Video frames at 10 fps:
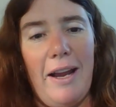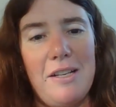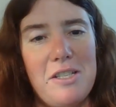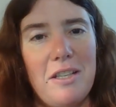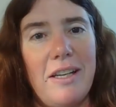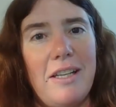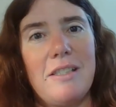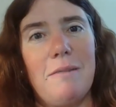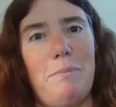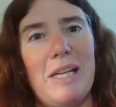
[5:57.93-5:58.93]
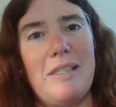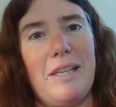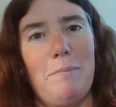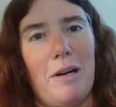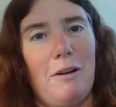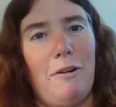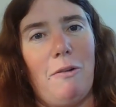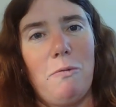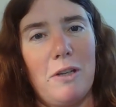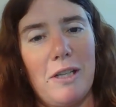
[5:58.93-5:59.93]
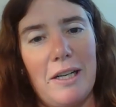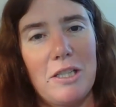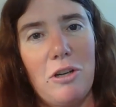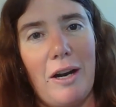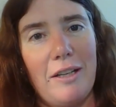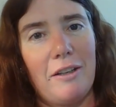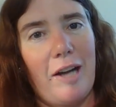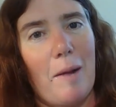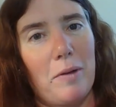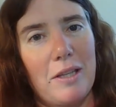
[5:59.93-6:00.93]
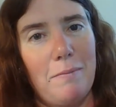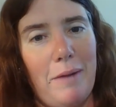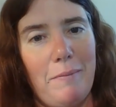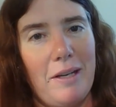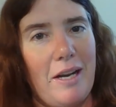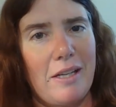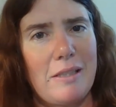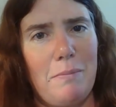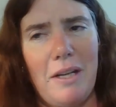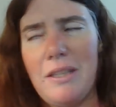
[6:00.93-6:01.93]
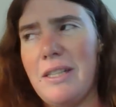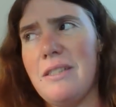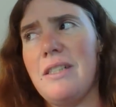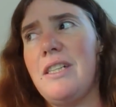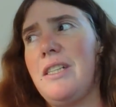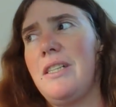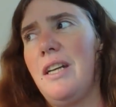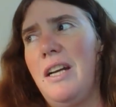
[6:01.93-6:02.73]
Ashley is a busy, but we're gonna try and hook up with him maybe next month. Is it?